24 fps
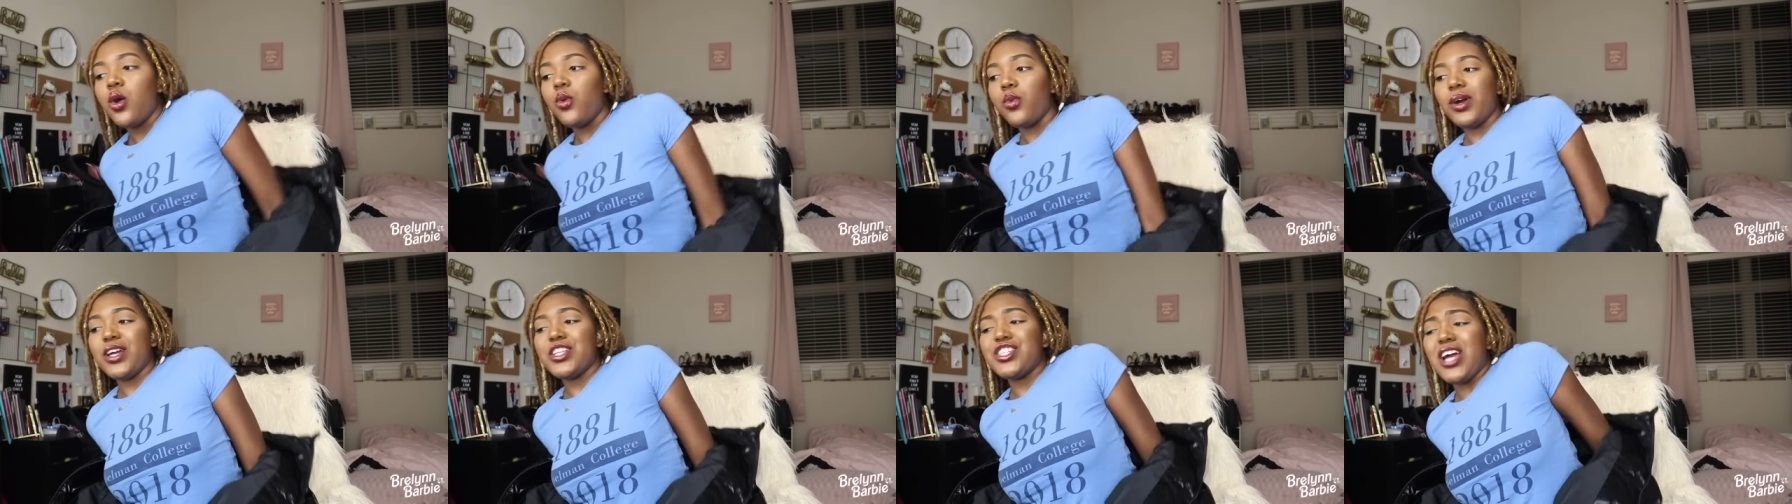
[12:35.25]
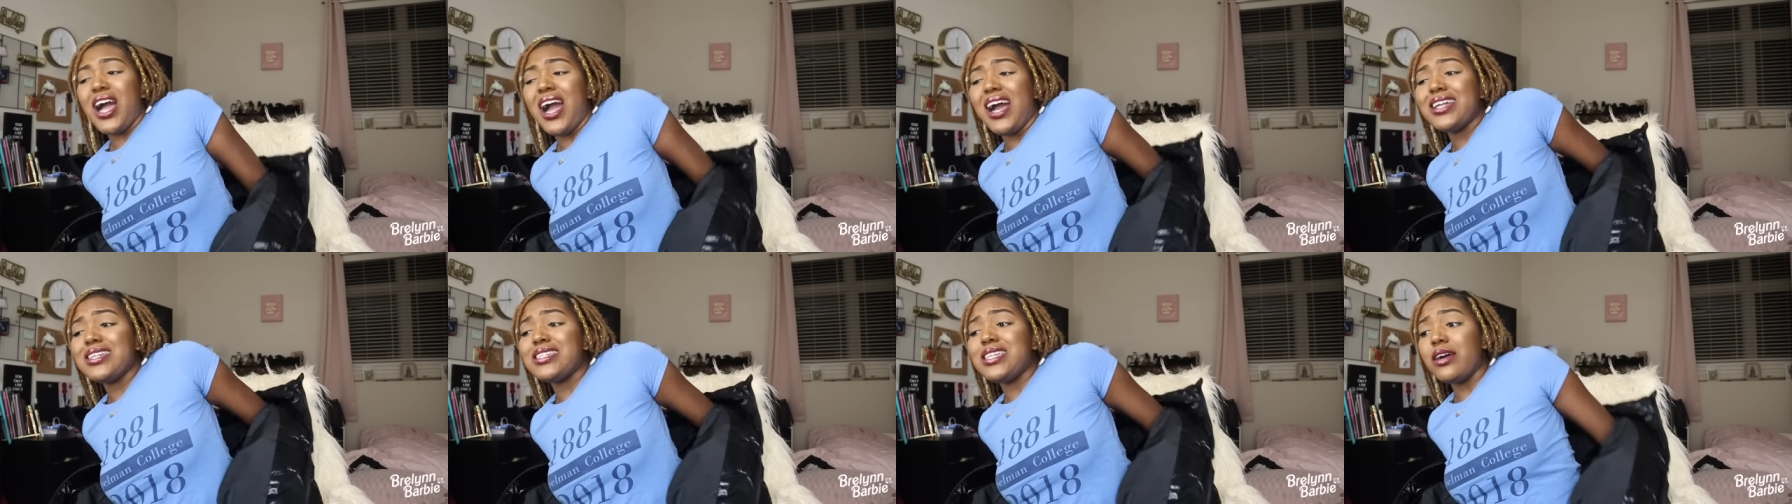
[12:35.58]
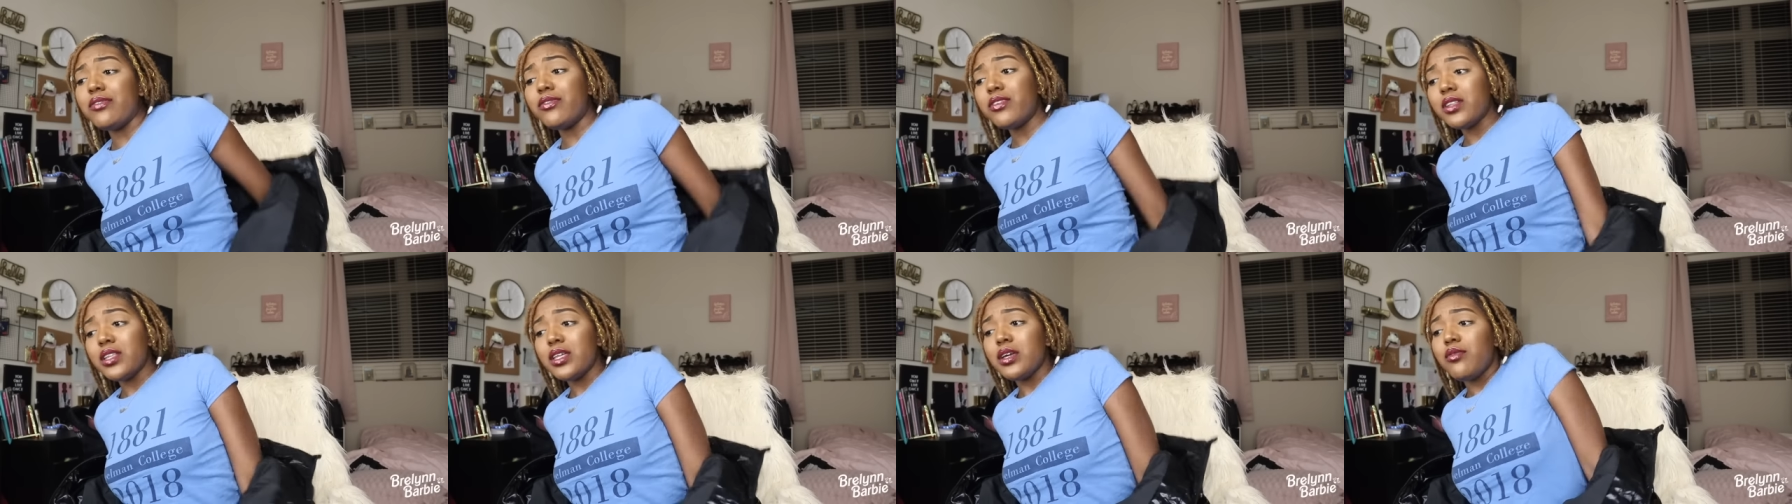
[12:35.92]
which I
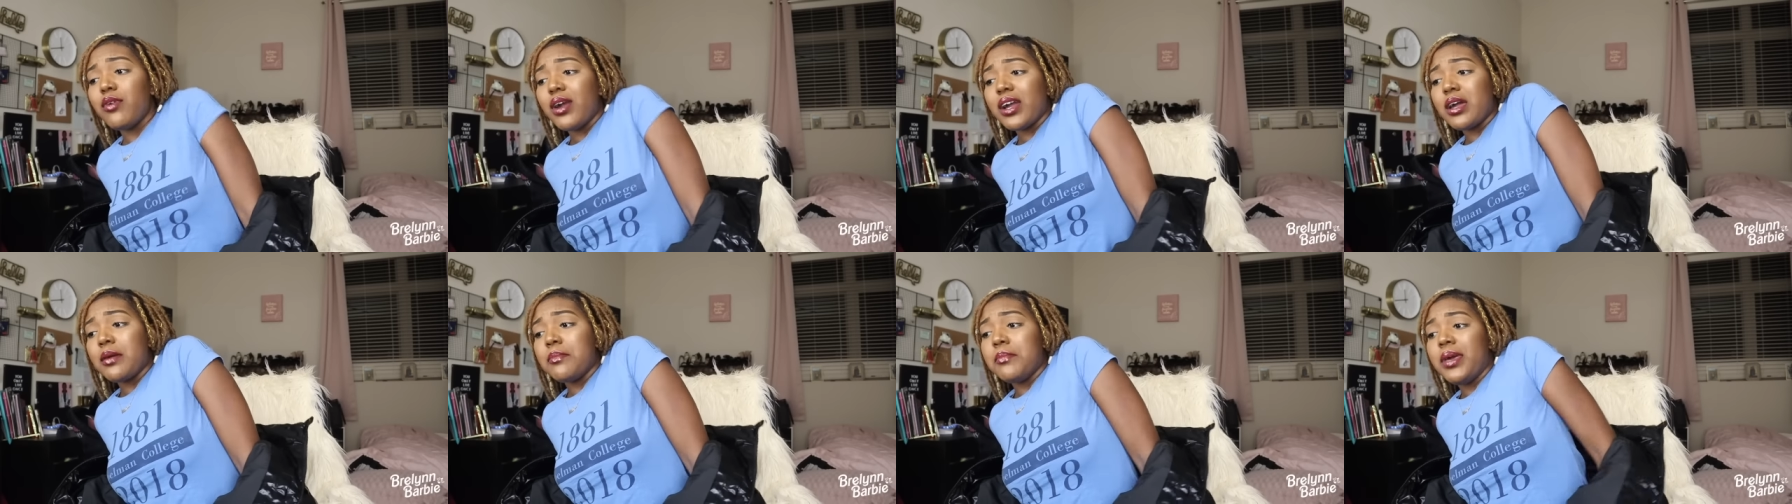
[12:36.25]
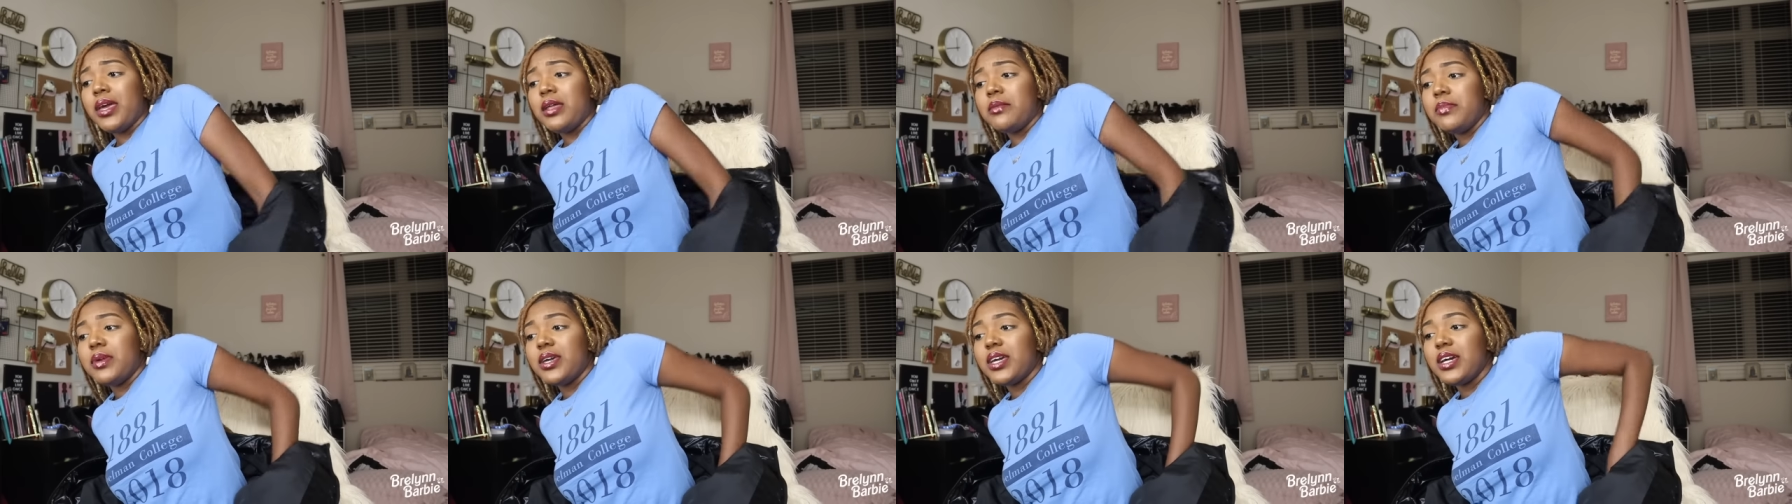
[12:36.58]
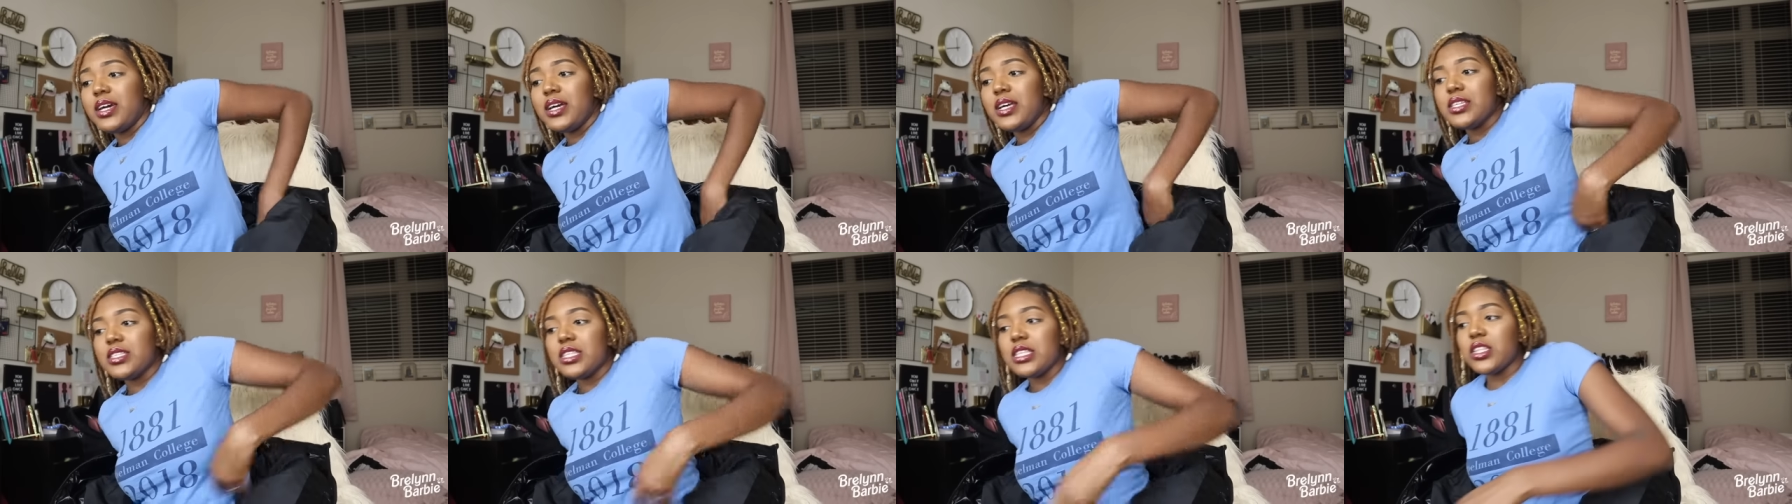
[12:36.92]
definitely recommend
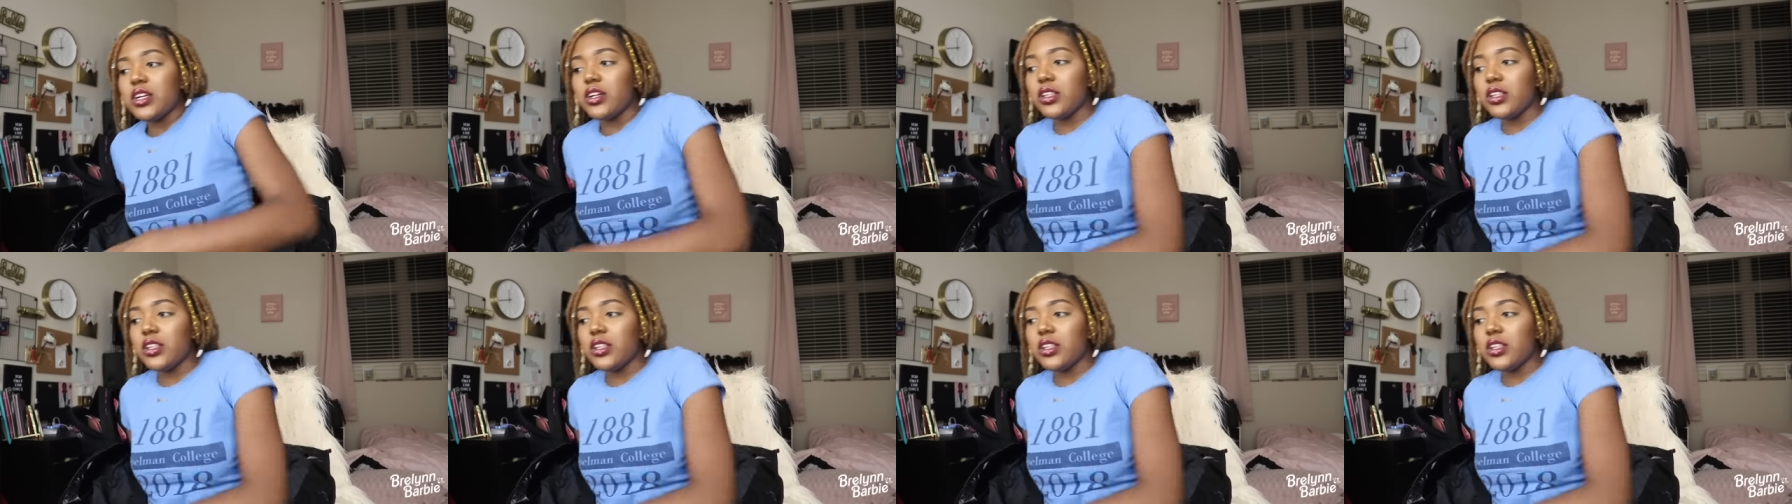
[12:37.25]
because